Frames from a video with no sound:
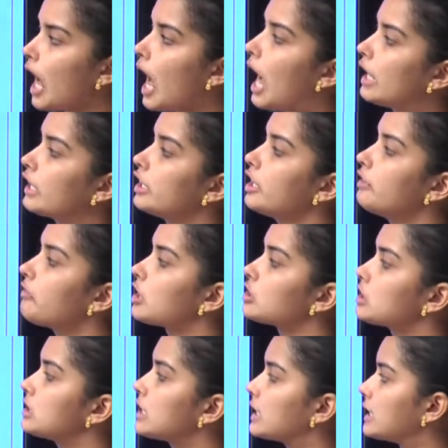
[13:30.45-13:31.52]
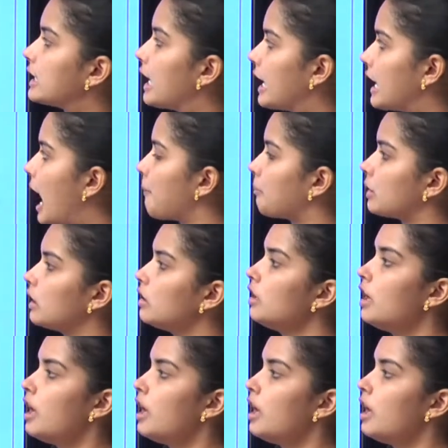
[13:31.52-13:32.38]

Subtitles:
RNA functions as an adapter